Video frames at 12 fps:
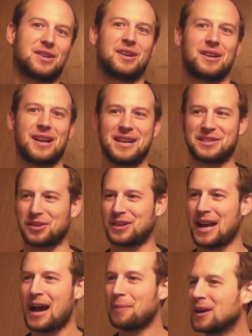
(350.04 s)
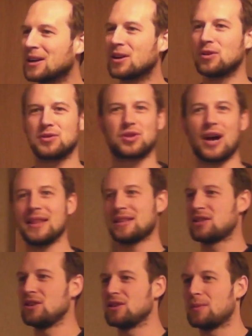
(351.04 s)
on a nicer day. I'm going to go try
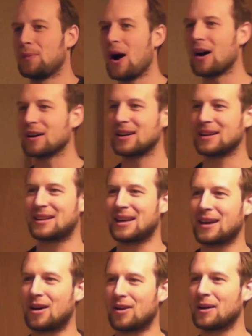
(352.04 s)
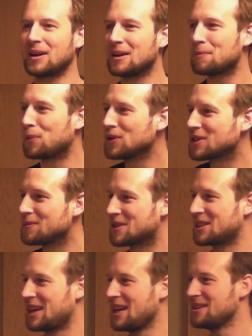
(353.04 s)
this new tobogganing thing out. I'm going to put some
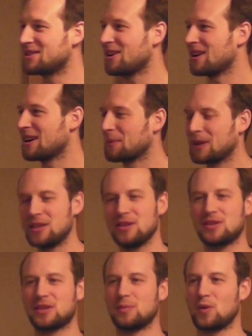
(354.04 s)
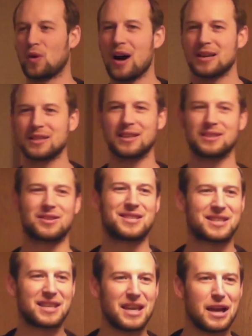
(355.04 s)
skis on. I'm going to do some cross-country
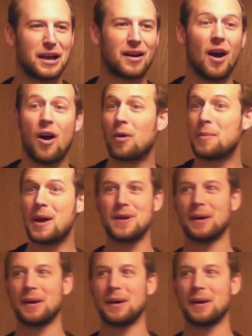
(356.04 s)
skiing. Or maybe